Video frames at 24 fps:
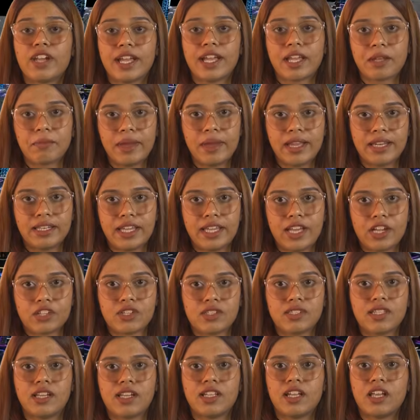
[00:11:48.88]

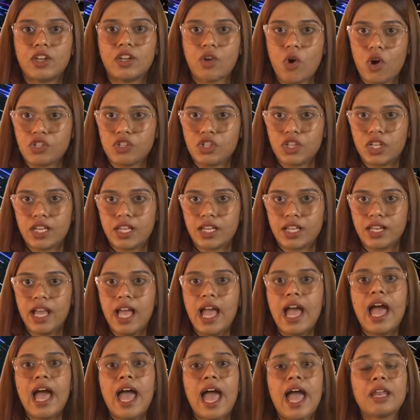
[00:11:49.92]
recommendations that are logical
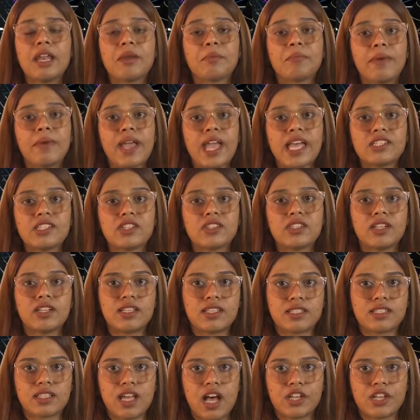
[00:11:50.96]
and based on the
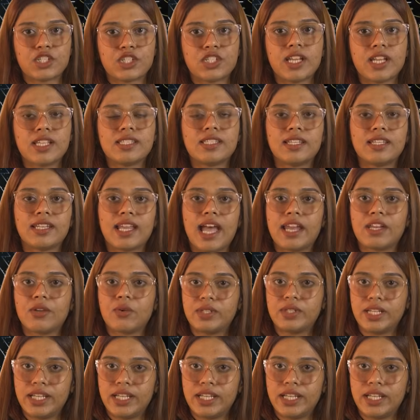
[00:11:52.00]
discussion and scenario